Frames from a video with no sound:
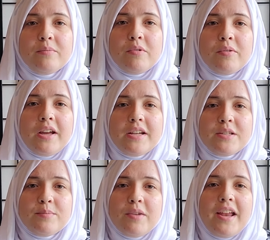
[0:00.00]
But when I
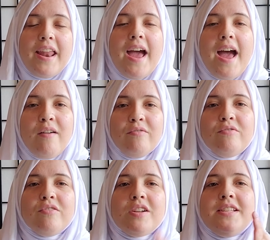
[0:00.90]
explain
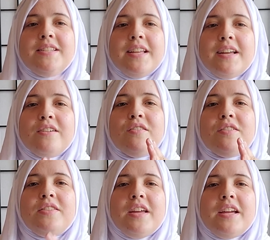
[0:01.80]
every single
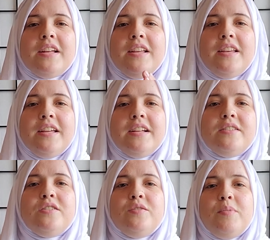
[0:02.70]
thing
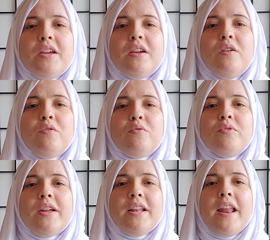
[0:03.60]
needs to be
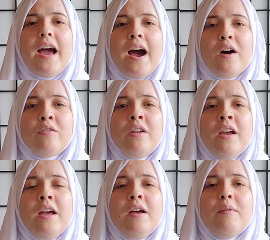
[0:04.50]
written out,
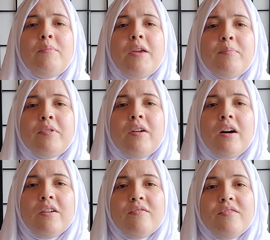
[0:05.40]
people
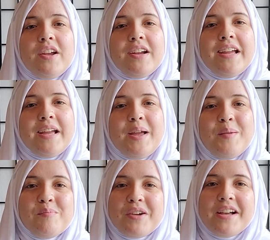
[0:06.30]
aren't very
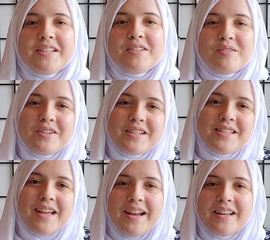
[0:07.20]
impressed or
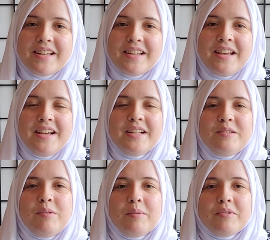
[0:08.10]
excited to
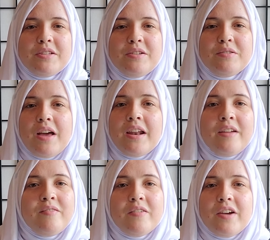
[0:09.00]
be able to do that.
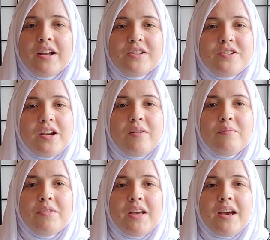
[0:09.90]
I've never had a job
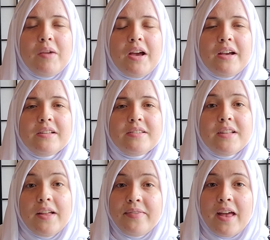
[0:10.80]
that has
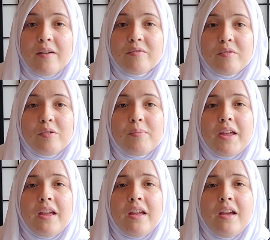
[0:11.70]
done that for
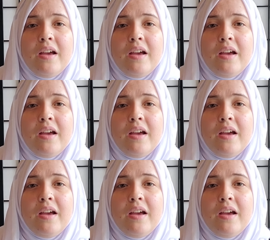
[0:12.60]
me.